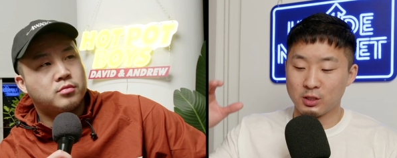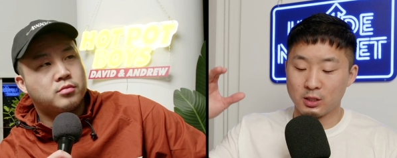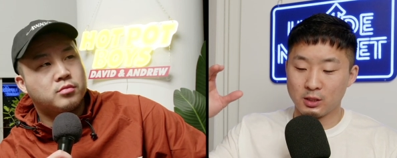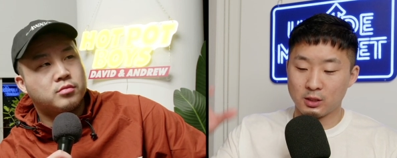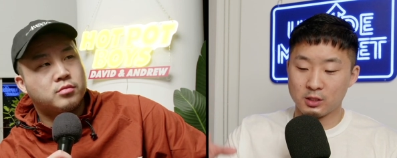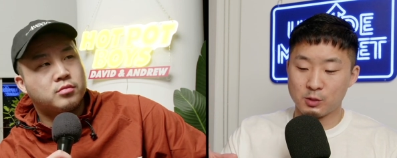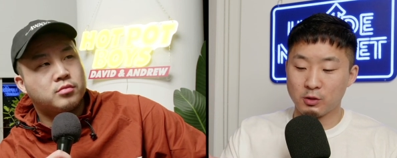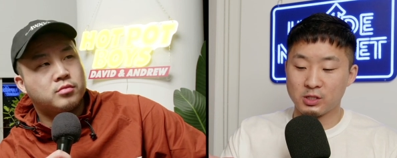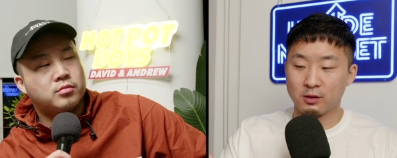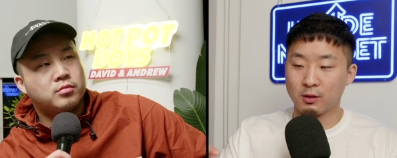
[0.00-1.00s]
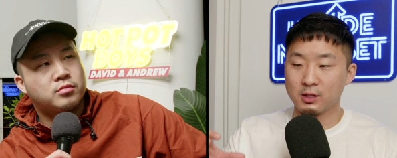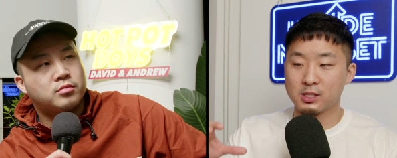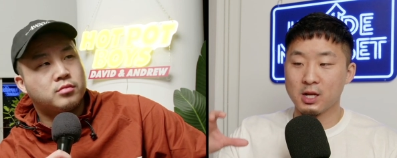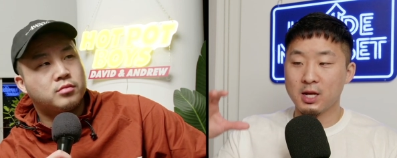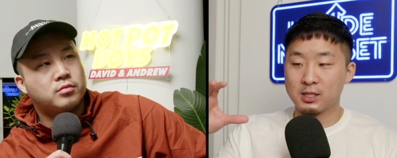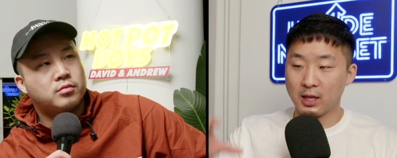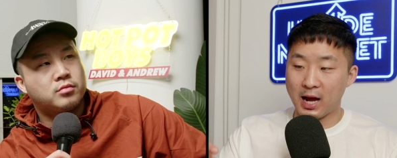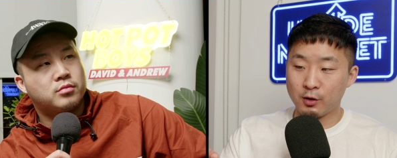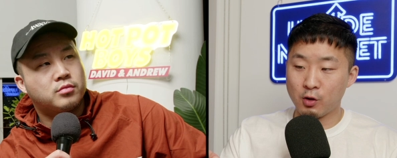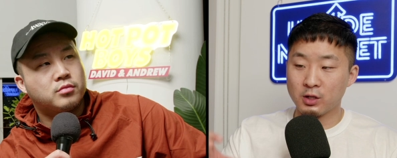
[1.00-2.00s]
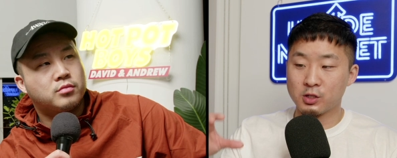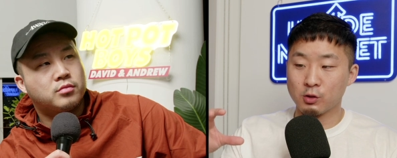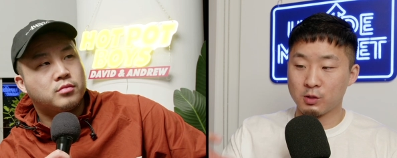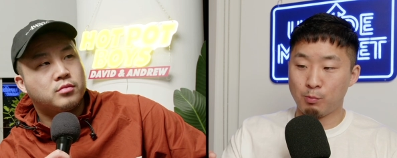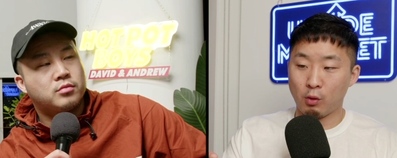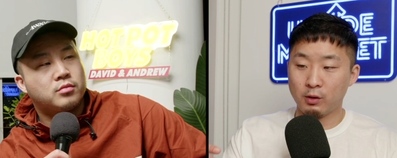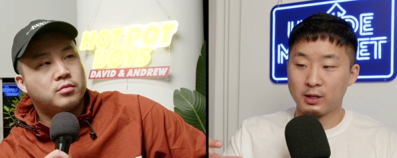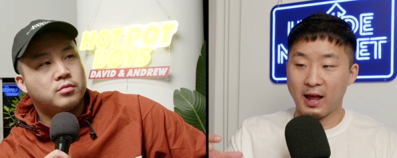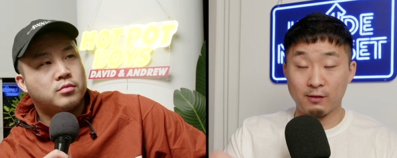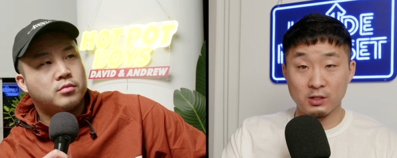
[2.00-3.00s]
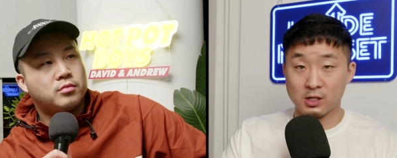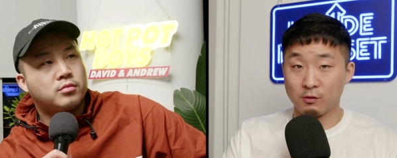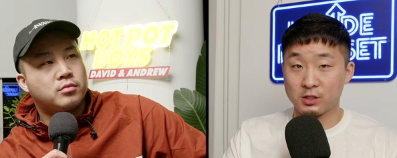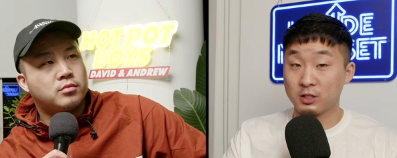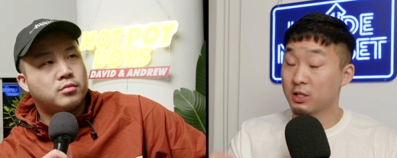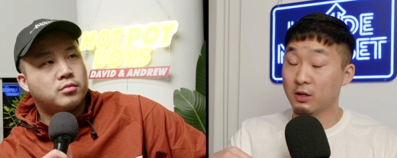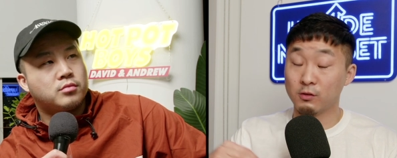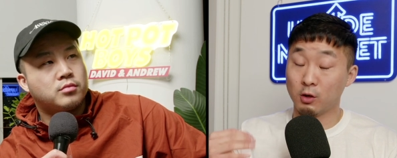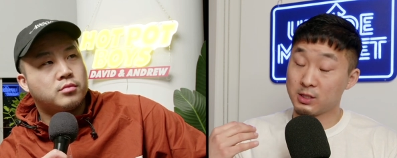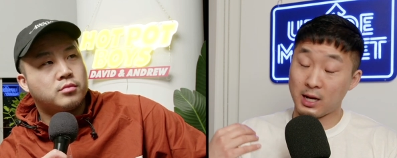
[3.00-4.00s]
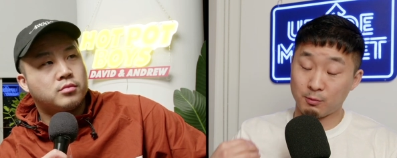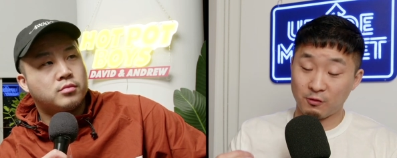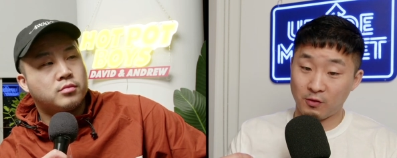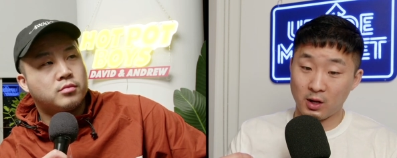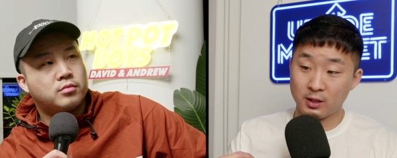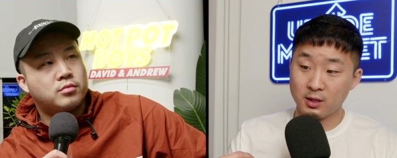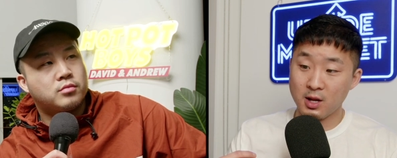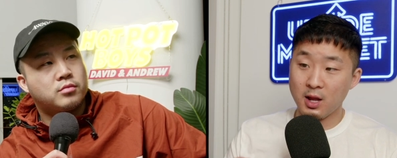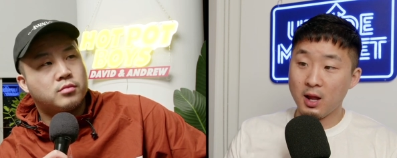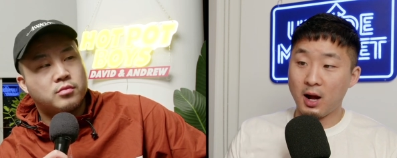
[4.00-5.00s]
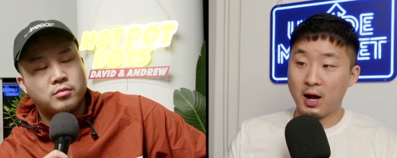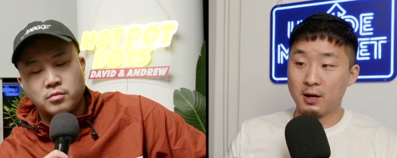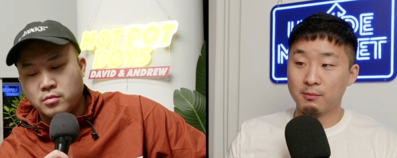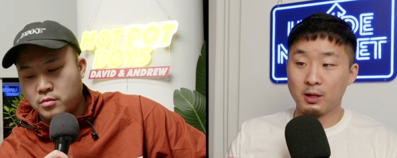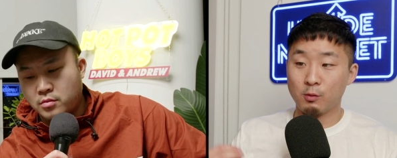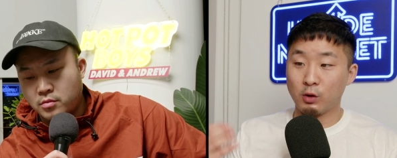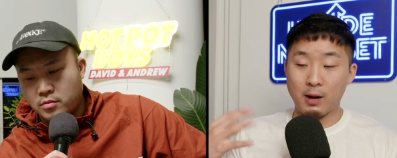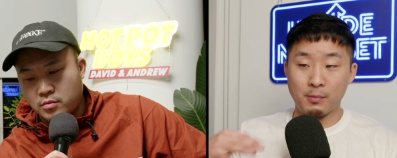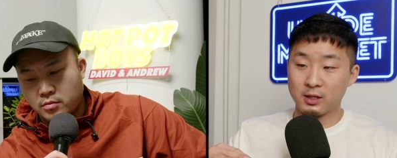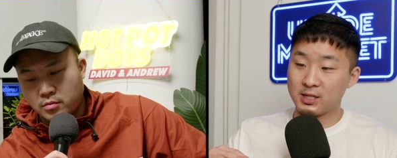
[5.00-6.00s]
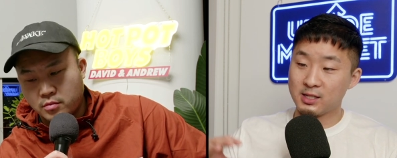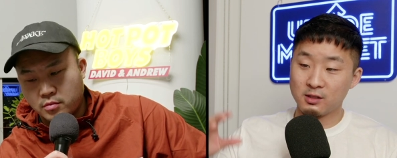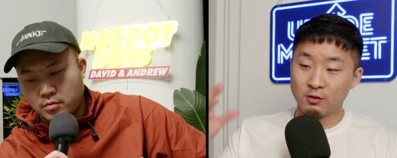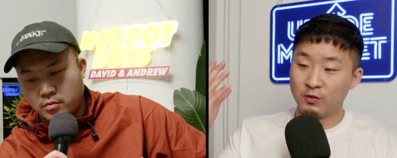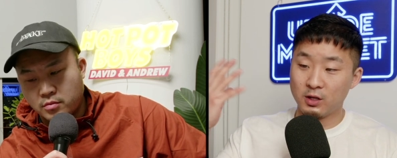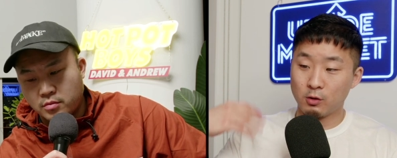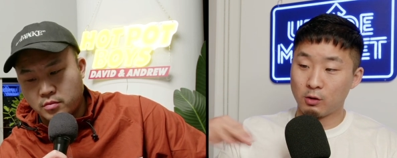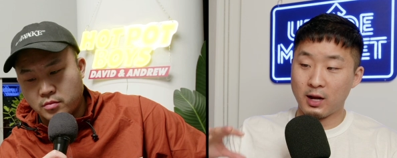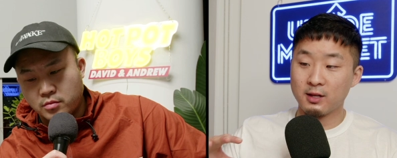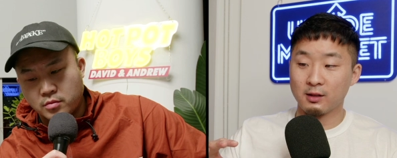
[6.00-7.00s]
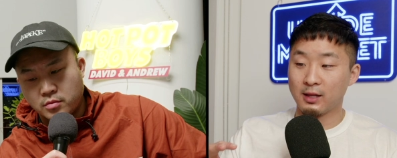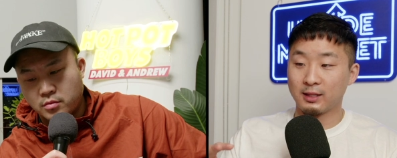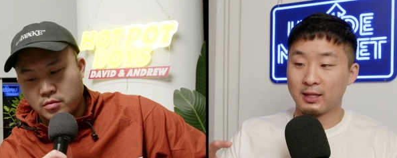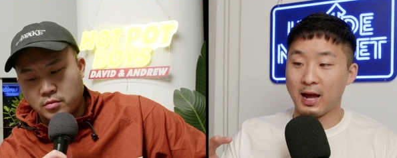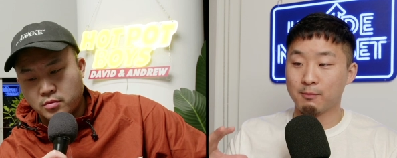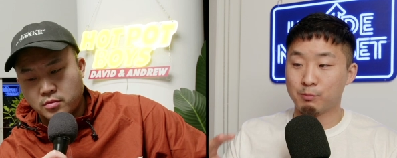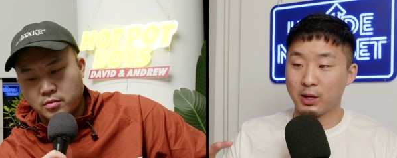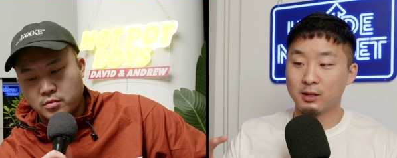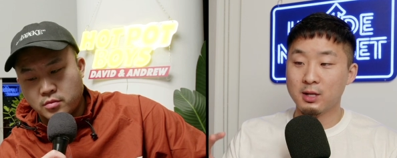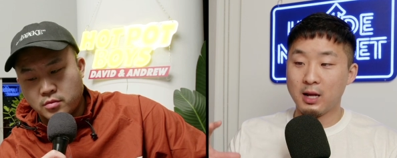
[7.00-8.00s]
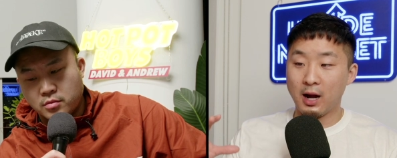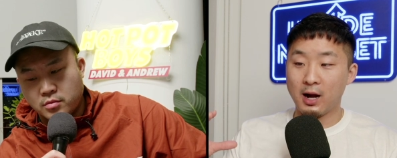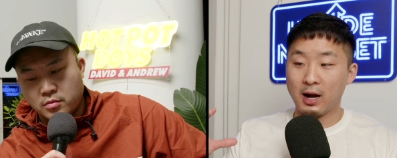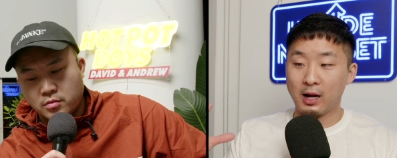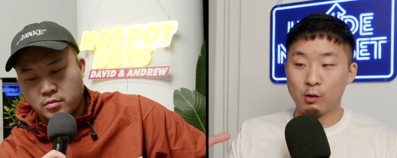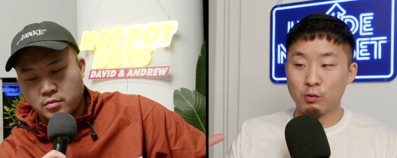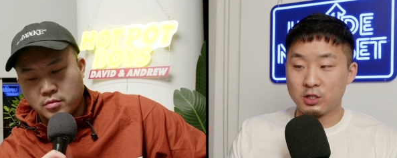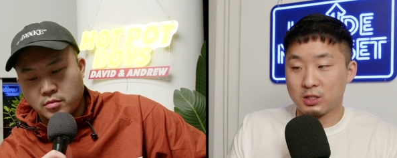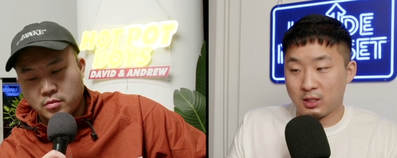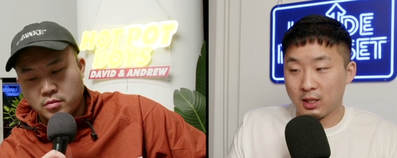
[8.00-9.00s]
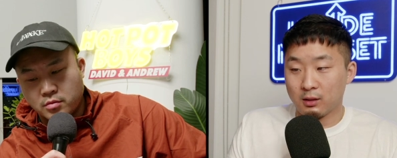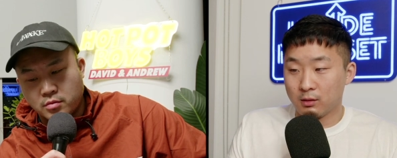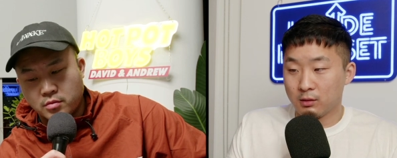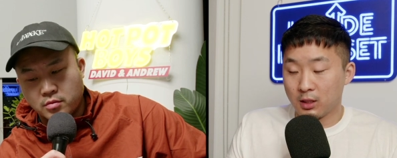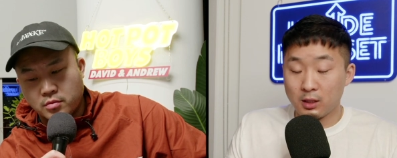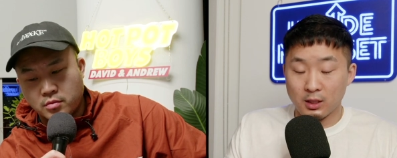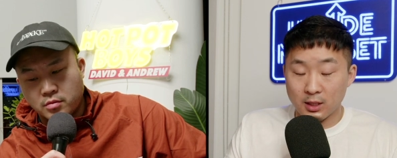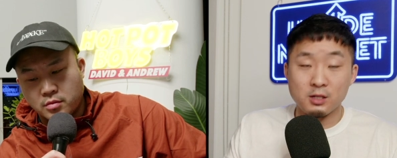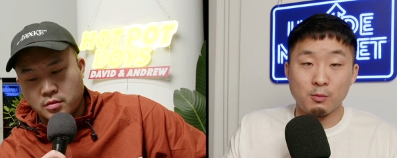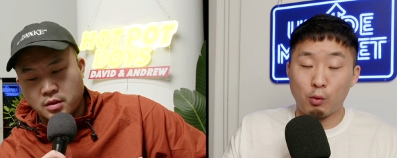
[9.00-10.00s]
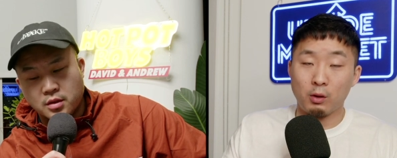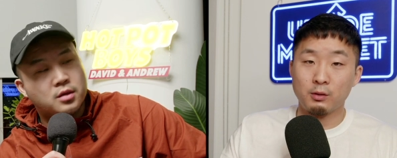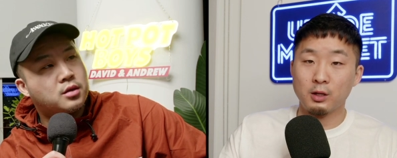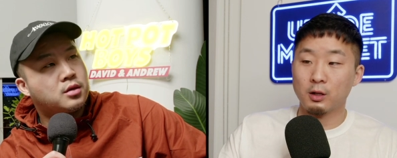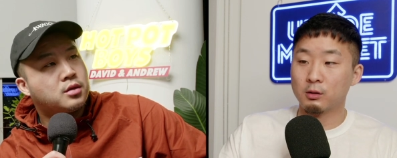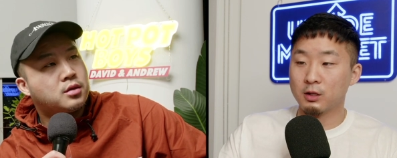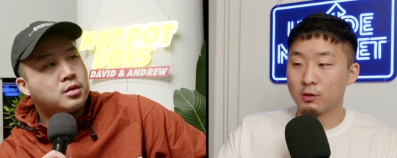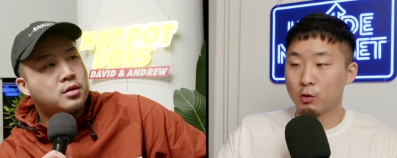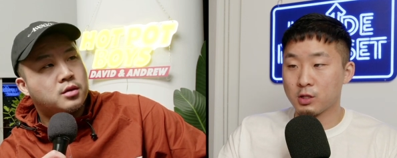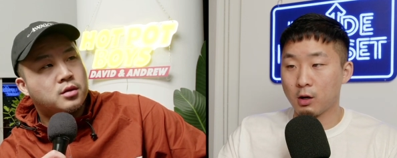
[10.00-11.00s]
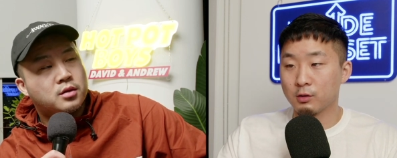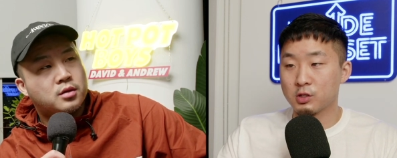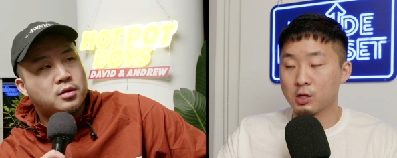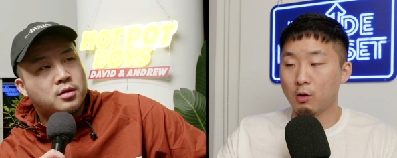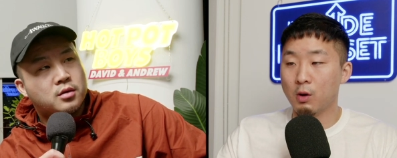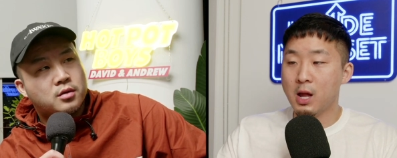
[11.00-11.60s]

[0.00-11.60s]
Speaker 1: and conspiracy theories. It's a lot of noise, so it's important to have this conversation, even though it's not going to be fun, um, and we're not monetizing this video or anything like that, but uh, we just think it is important, you know, even though it's hard. So